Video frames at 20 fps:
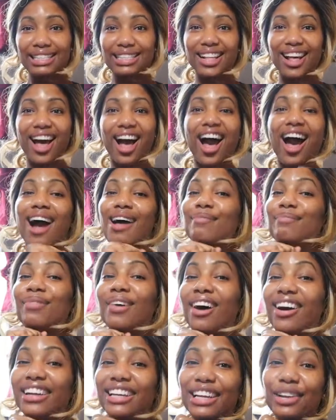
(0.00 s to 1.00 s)
to hop
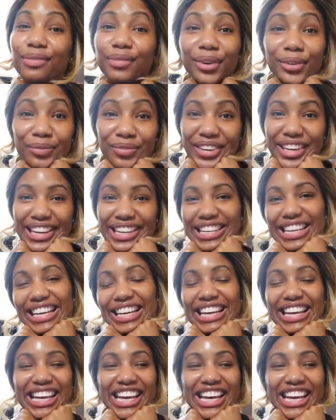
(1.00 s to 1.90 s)
on in with me